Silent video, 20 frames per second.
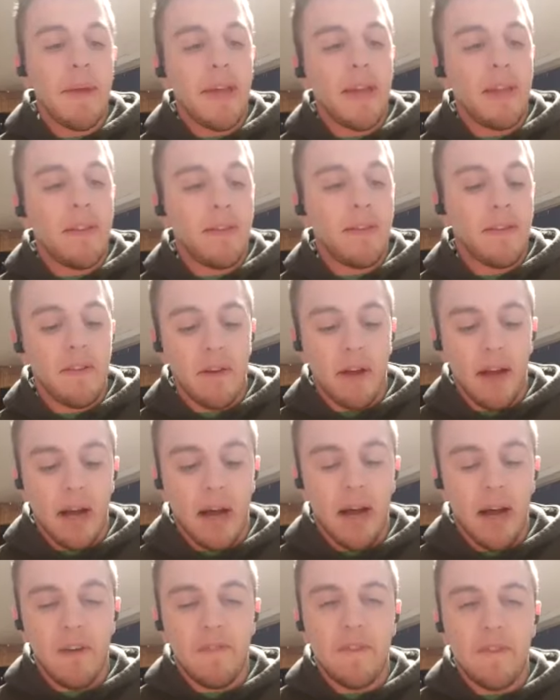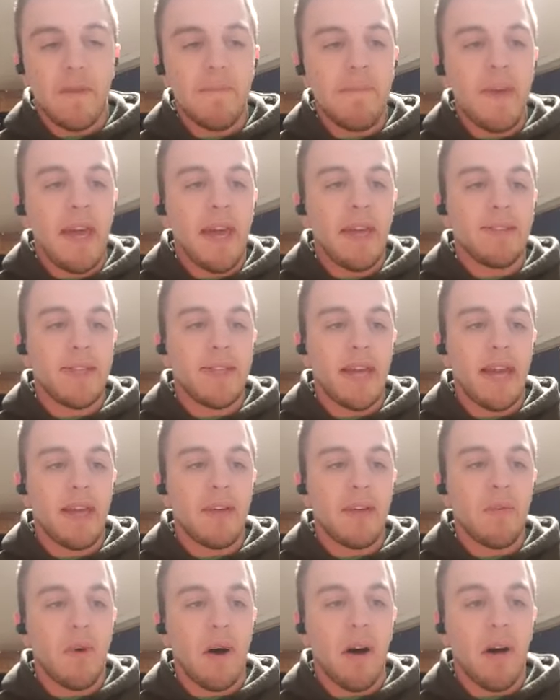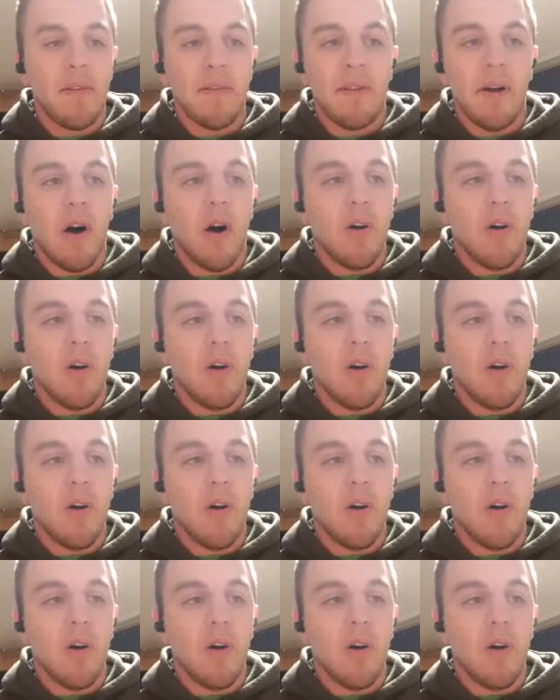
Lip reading: I mean, for me, it's like, well,